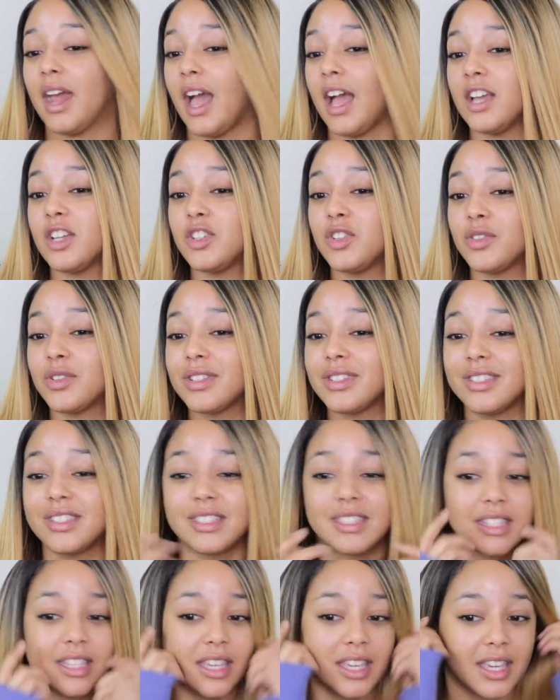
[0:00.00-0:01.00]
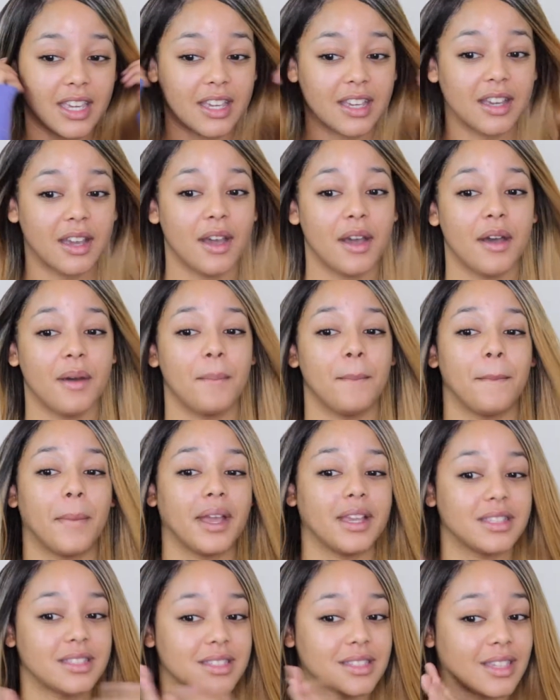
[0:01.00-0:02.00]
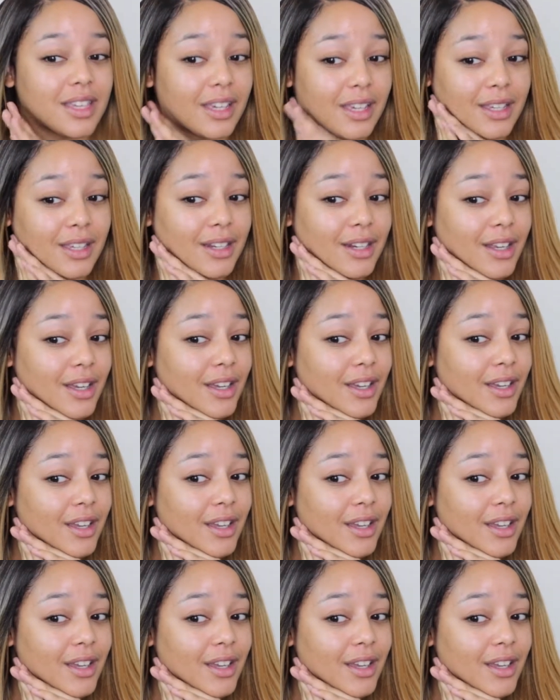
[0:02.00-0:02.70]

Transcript: as you can see, my skin